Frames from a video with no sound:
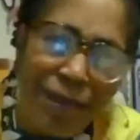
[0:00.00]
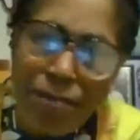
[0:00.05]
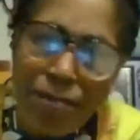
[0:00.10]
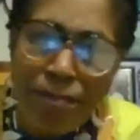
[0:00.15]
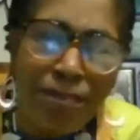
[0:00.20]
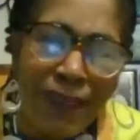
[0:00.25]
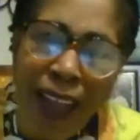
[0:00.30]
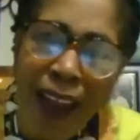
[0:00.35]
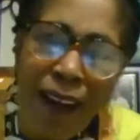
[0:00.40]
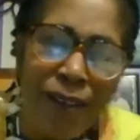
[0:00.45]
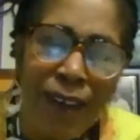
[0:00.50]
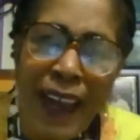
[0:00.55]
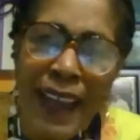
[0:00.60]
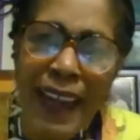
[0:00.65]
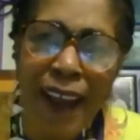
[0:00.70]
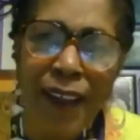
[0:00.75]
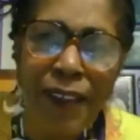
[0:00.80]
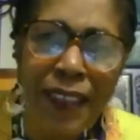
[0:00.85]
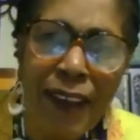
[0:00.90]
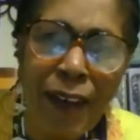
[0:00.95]
not right
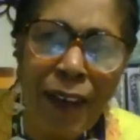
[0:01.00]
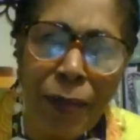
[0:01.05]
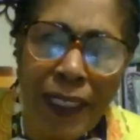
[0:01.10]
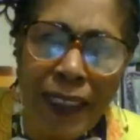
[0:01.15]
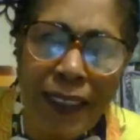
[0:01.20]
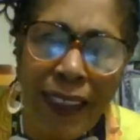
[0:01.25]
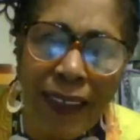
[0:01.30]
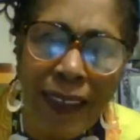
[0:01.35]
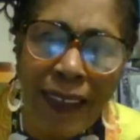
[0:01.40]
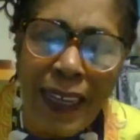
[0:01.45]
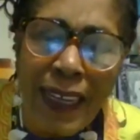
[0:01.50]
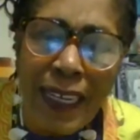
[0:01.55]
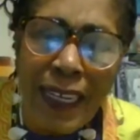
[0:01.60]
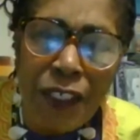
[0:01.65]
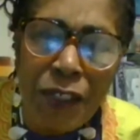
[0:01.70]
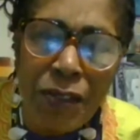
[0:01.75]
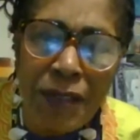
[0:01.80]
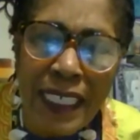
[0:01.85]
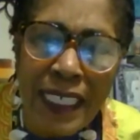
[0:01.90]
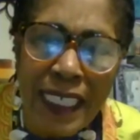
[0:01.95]
out there with the
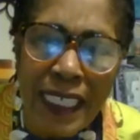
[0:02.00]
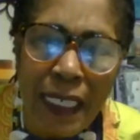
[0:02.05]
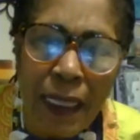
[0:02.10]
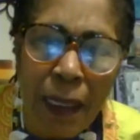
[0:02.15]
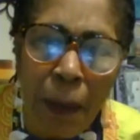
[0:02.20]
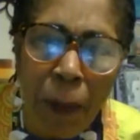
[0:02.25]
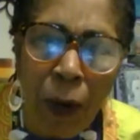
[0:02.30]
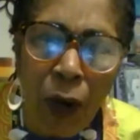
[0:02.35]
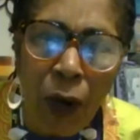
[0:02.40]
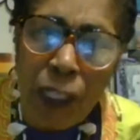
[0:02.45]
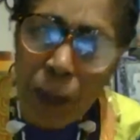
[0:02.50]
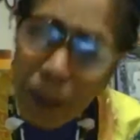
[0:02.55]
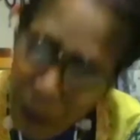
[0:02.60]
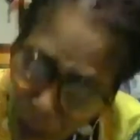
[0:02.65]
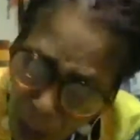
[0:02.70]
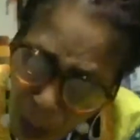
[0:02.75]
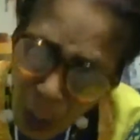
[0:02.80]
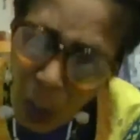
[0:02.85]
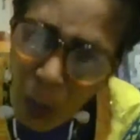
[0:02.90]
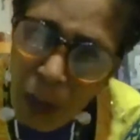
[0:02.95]
trees and the birds, but
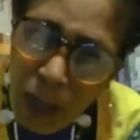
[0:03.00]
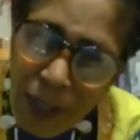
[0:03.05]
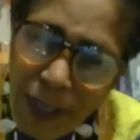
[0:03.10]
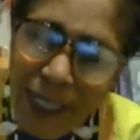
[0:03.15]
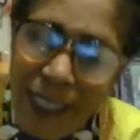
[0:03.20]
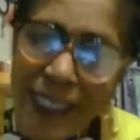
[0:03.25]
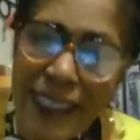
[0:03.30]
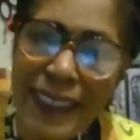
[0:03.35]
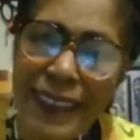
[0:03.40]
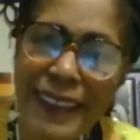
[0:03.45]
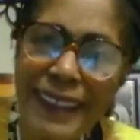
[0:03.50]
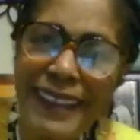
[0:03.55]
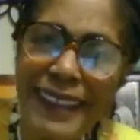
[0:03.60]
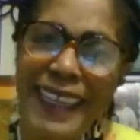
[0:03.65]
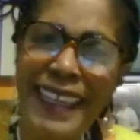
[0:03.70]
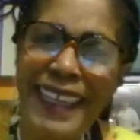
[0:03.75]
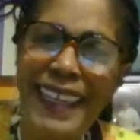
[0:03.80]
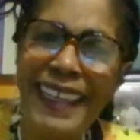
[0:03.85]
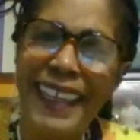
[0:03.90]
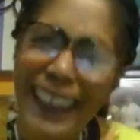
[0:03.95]
close.
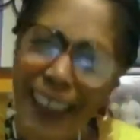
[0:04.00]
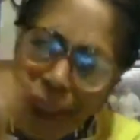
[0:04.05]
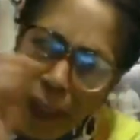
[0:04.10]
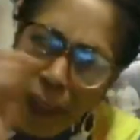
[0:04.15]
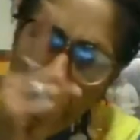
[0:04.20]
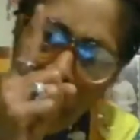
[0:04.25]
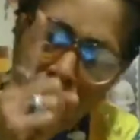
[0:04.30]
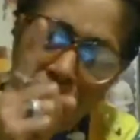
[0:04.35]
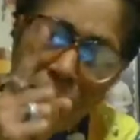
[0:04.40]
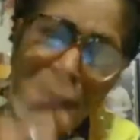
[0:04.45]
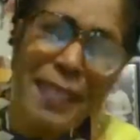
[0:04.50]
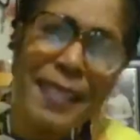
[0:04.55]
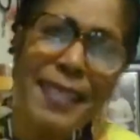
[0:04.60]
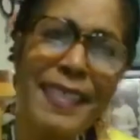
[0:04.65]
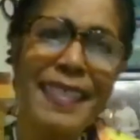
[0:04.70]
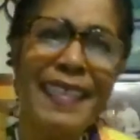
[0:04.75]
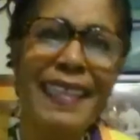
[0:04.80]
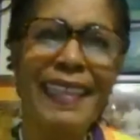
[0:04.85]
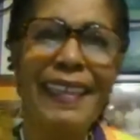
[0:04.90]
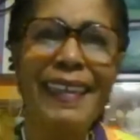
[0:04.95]

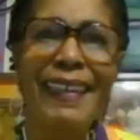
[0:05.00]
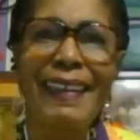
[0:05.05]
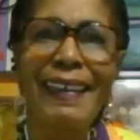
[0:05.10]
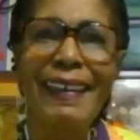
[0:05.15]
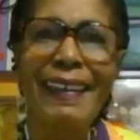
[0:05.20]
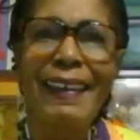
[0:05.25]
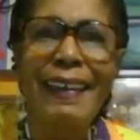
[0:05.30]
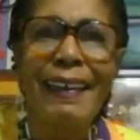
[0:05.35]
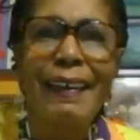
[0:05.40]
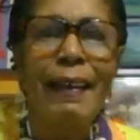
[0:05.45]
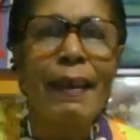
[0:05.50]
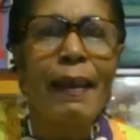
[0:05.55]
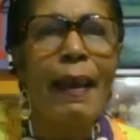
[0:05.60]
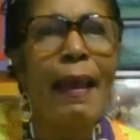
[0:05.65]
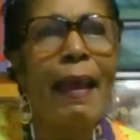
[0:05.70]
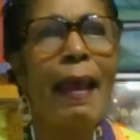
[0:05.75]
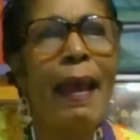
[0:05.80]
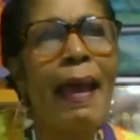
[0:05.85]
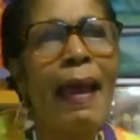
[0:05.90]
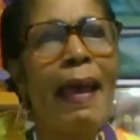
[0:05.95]
Close.
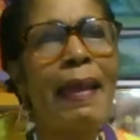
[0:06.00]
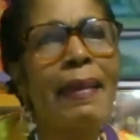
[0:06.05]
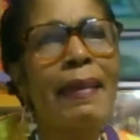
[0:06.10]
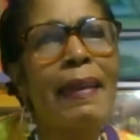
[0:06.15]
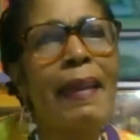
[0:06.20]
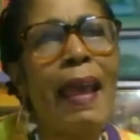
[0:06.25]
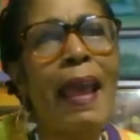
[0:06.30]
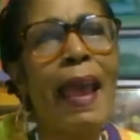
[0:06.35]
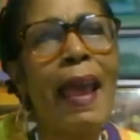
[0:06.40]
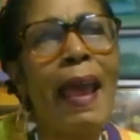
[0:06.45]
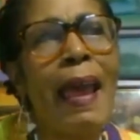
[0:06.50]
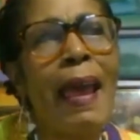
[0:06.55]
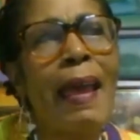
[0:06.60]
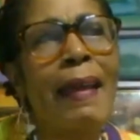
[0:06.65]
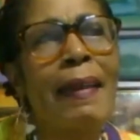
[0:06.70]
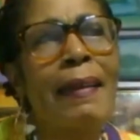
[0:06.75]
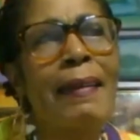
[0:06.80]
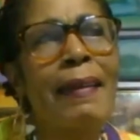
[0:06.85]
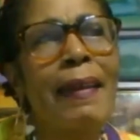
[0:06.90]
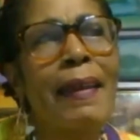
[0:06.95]
And
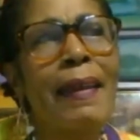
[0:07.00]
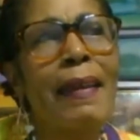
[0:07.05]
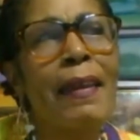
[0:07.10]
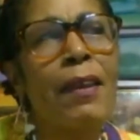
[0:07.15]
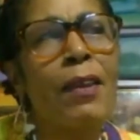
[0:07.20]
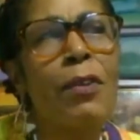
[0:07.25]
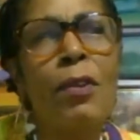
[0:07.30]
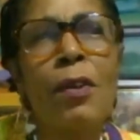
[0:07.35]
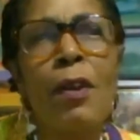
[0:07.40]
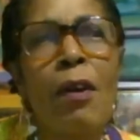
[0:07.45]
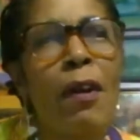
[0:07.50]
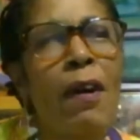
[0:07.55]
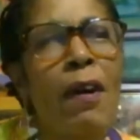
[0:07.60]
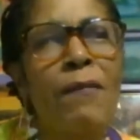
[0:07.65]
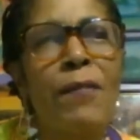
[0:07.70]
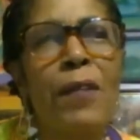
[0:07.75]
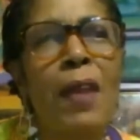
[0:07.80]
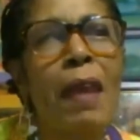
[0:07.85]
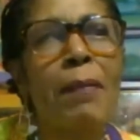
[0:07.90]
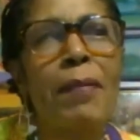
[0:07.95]
you know,
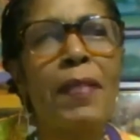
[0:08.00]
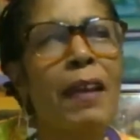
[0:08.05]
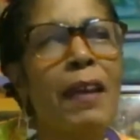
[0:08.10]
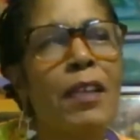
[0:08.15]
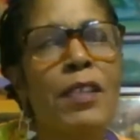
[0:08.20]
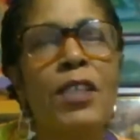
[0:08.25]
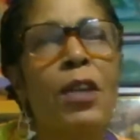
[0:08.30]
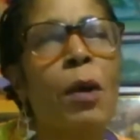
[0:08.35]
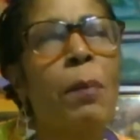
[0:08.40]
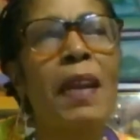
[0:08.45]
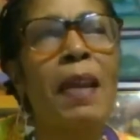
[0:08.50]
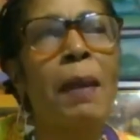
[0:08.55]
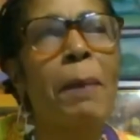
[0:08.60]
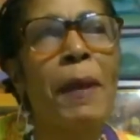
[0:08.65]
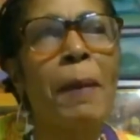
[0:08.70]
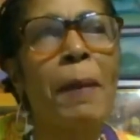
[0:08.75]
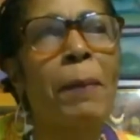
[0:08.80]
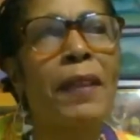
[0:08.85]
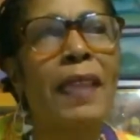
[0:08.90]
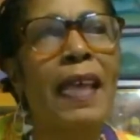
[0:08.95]
if there's so many
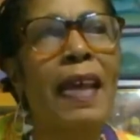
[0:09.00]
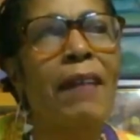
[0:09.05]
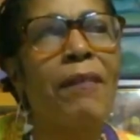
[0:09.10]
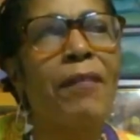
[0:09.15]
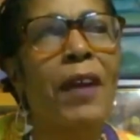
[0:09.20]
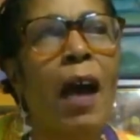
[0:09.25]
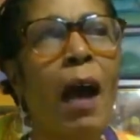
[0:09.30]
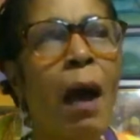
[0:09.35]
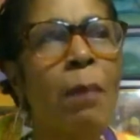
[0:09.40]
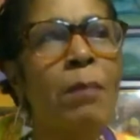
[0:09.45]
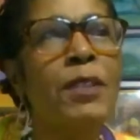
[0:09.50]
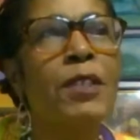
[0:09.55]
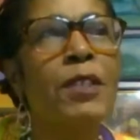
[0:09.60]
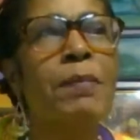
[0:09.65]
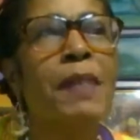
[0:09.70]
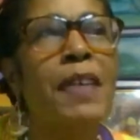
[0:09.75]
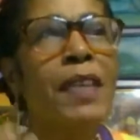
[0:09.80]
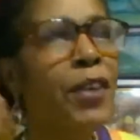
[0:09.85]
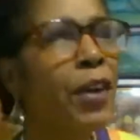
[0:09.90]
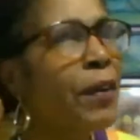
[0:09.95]
people that have come to
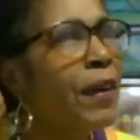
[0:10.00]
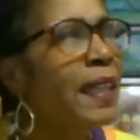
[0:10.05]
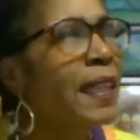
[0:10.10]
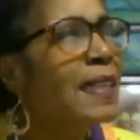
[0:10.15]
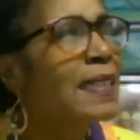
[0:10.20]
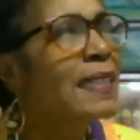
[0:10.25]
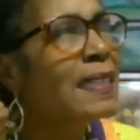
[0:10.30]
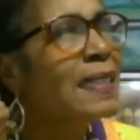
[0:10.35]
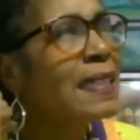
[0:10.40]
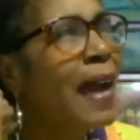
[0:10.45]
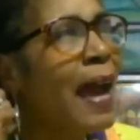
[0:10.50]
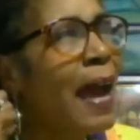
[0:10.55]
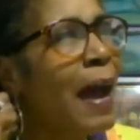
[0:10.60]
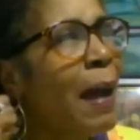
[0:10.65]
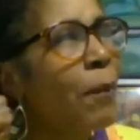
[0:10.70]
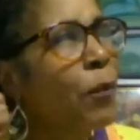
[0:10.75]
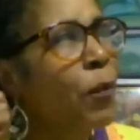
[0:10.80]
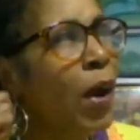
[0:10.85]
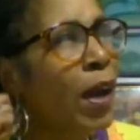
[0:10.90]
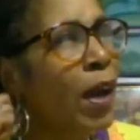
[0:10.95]
me during this
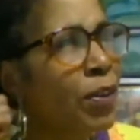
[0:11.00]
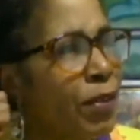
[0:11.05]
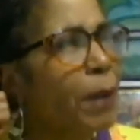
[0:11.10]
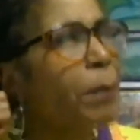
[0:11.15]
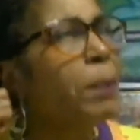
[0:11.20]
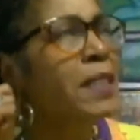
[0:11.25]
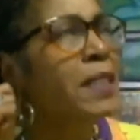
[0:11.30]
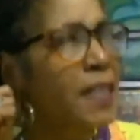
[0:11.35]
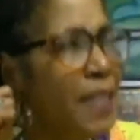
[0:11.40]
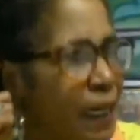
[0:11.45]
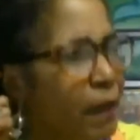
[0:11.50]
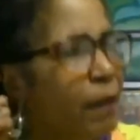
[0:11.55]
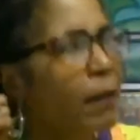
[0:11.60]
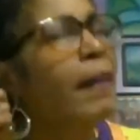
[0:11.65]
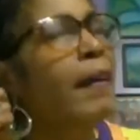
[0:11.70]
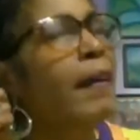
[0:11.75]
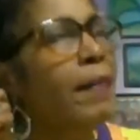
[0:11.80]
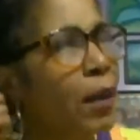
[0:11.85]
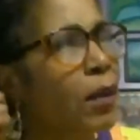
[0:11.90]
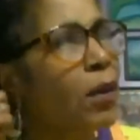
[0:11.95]
time wondering,
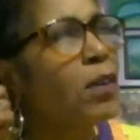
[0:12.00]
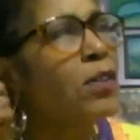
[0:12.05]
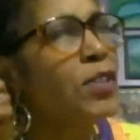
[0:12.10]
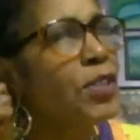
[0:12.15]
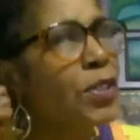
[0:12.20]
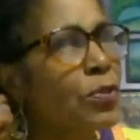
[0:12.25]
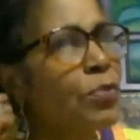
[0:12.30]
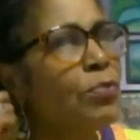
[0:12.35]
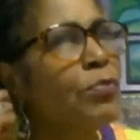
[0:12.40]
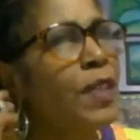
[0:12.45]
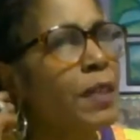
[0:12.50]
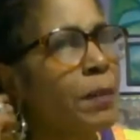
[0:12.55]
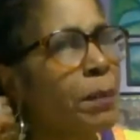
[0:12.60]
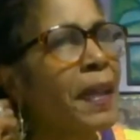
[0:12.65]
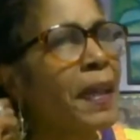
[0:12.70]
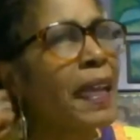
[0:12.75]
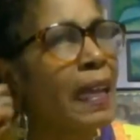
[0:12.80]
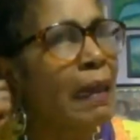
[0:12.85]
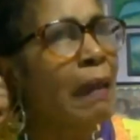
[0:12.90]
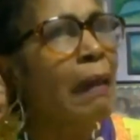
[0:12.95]
particularly those who would
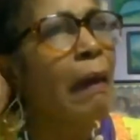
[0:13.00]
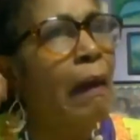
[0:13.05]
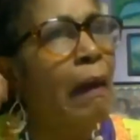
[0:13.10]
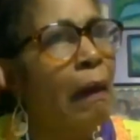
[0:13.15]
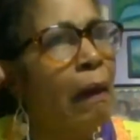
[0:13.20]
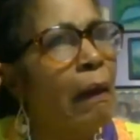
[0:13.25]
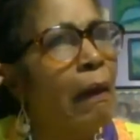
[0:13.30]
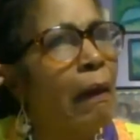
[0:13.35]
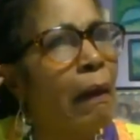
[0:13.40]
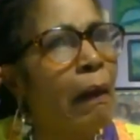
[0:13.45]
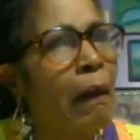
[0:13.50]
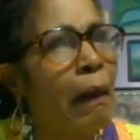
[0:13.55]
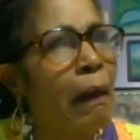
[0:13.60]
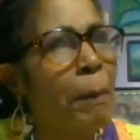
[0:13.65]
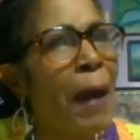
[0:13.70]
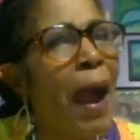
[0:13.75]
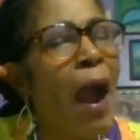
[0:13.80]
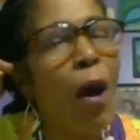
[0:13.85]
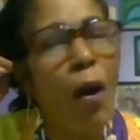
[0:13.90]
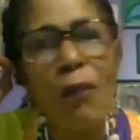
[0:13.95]
be
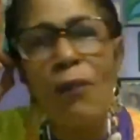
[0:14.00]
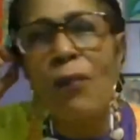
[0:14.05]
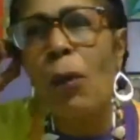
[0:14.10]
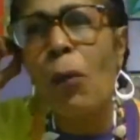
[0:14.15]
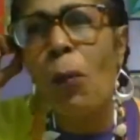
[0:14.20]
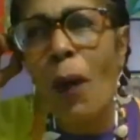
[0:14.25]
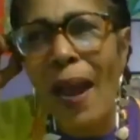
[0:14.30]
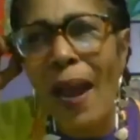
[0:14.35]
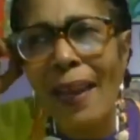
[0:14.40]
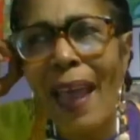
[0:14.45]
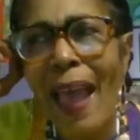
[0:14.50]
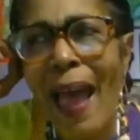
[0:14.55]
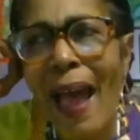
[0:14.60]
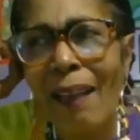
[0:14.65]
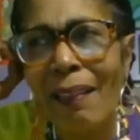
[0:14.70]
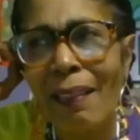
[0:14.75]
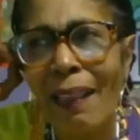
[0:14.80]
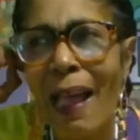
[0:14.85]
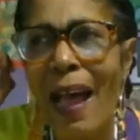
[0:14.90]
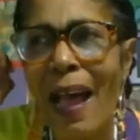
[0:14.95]
powerful white
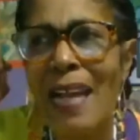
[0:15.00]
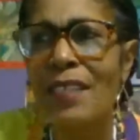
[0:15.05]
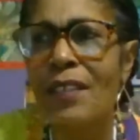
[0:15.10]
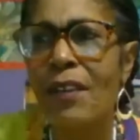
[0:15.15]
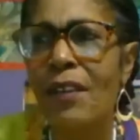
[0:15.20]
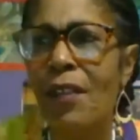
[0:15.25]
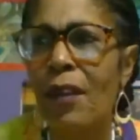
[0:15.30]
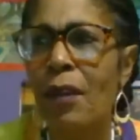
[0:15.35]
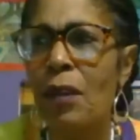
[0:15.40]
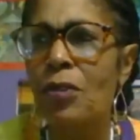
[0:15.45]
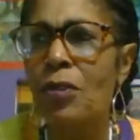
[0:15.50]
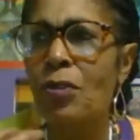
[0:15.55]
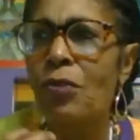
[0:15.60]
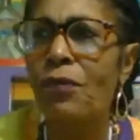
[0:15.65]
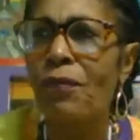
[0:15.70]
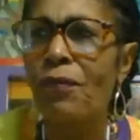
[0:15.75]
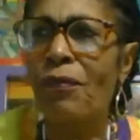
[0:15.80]
allies, or those who